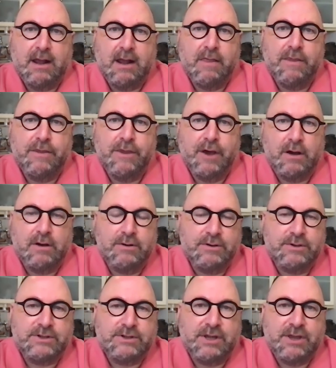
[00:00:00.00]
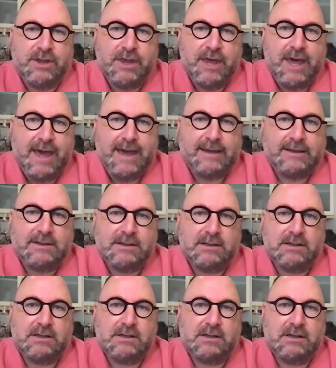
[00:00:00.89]
Those that
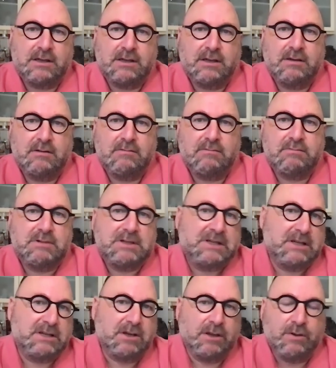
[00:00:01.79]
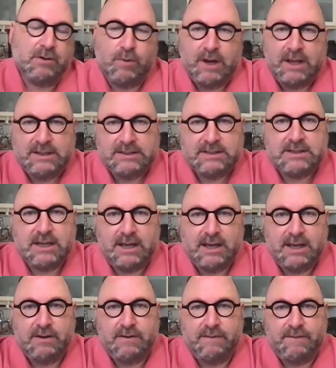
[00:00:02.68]
sit on the one
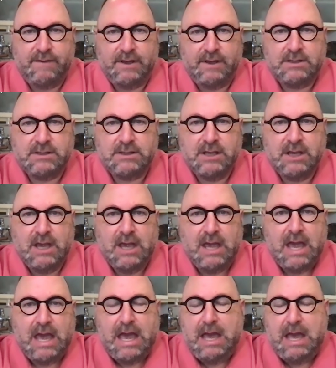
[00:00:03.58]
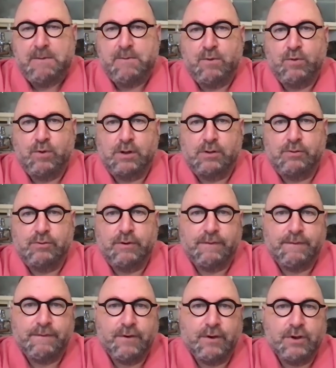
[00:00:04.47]
side of it will
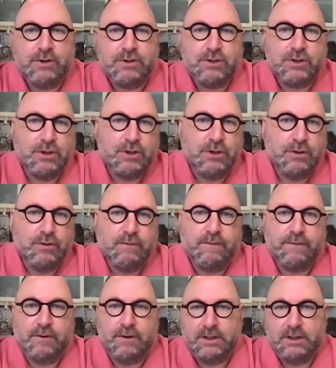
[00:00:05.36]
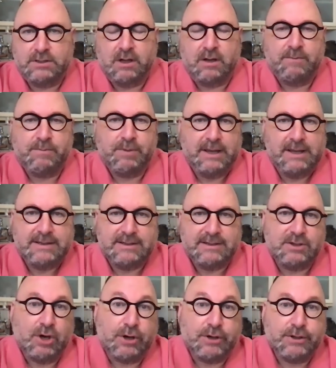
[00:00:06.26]
refer to you, for example, as
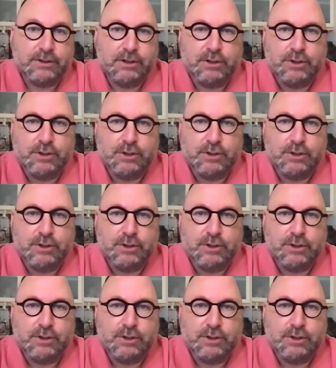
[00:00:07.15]
Dr.